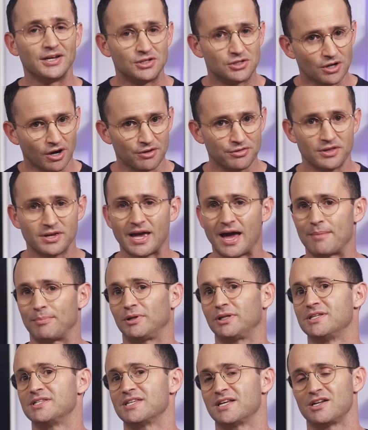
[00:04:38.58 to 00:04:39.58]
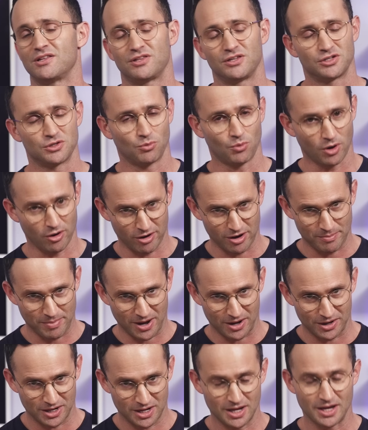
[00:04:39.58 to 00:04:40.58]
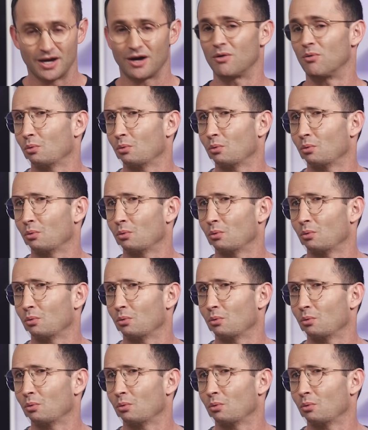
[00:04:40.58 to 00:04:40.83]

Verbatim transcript: I don't think Apple has anything to worry about here.